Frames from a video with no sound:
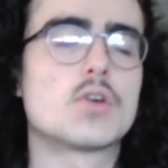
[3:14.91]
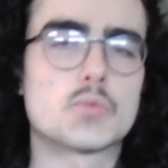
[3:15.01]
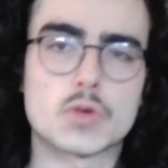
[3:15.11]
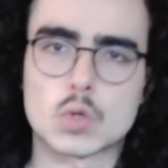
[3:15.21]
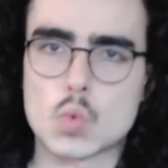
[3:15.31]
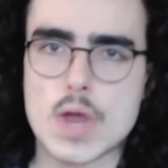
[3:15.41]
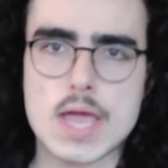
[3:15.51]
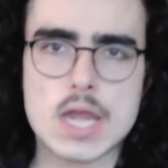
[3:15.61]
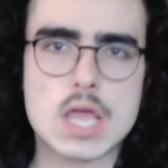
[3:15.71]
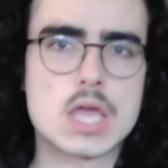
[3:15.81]

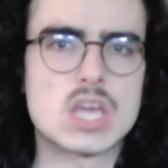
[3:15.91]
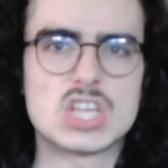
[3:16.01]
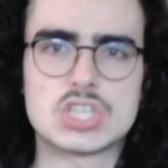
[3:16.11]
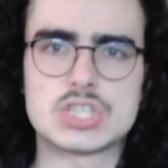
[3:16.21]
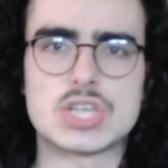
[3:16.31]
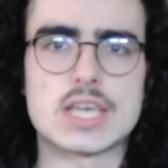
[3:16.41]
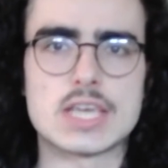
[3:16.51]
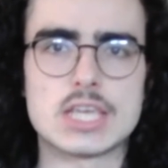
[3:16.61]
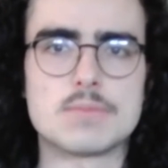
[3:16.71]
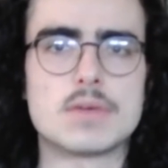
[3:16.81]
regret,
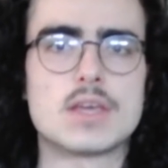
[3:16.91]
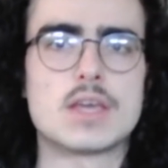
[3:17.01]
shame,